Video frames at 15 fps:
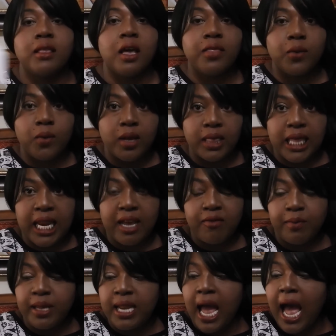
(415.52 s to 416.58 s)
another one that
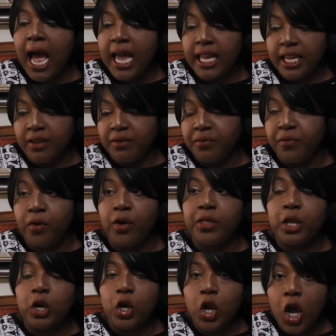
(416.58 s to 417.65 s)
I've been eyeing for
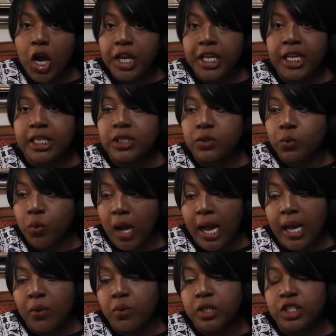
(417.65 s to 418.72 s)
the longest
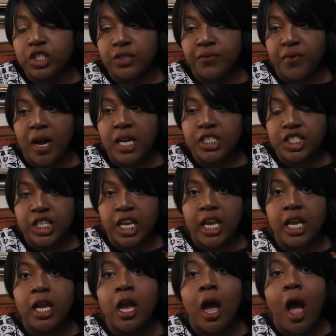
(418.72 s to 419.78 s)
while was
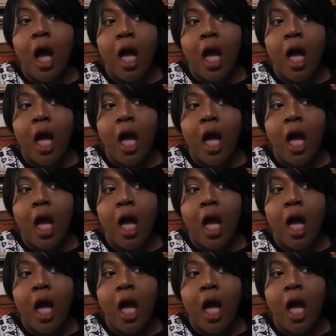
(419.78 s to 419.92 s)
Givenchy